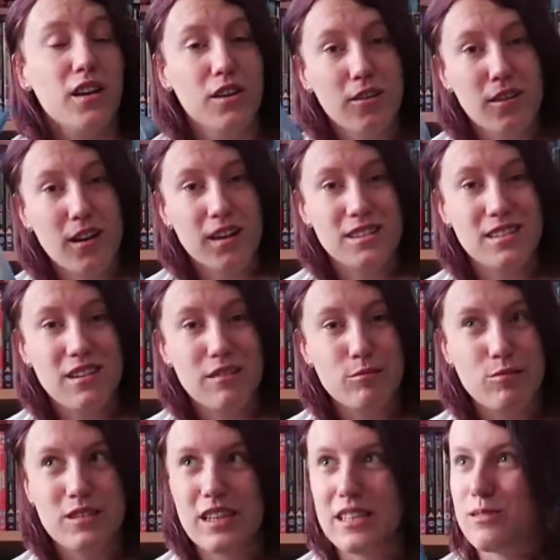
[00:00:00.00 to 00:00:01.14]
You guys know
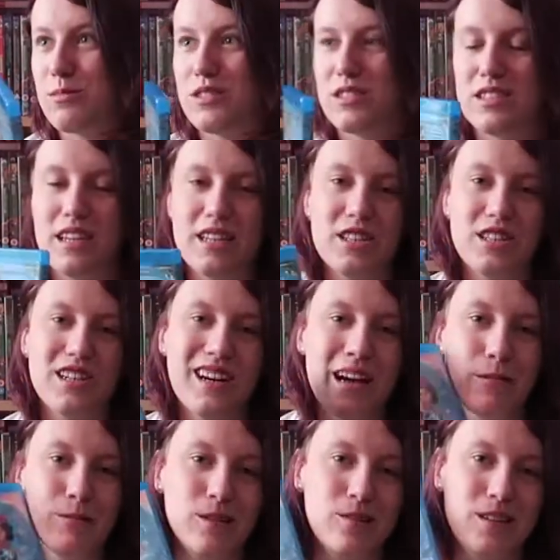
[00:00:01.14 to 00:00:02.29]
I'm obsessed with Stitch. I
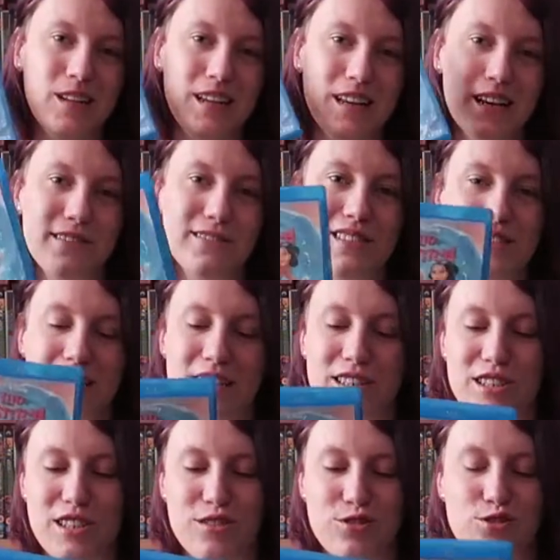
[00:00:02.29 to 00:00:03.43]
absolutely love
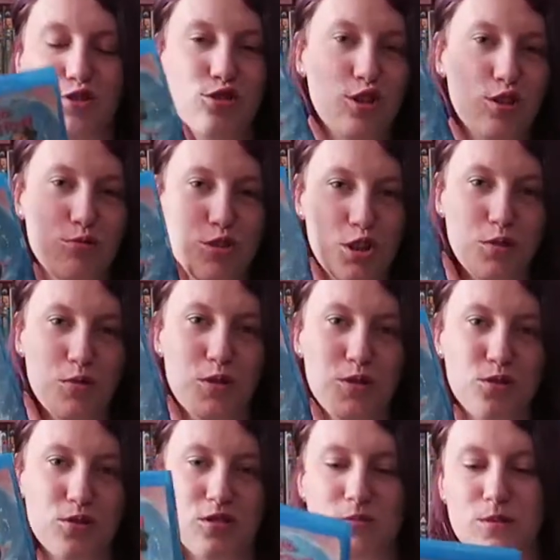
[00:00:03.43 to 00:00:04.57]
Stitch. He's so cute and
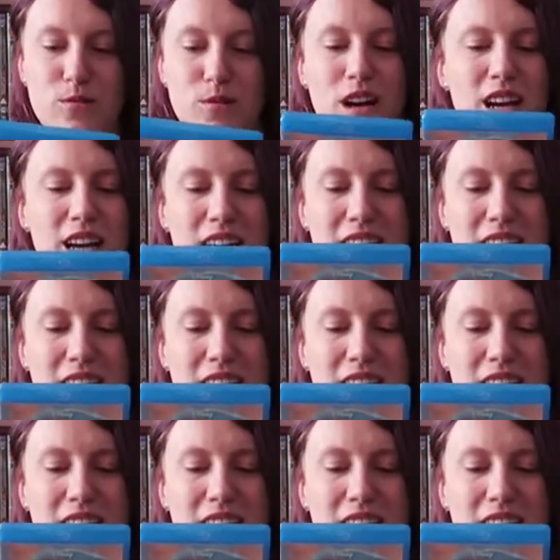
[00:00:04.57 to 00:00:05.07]
adorable.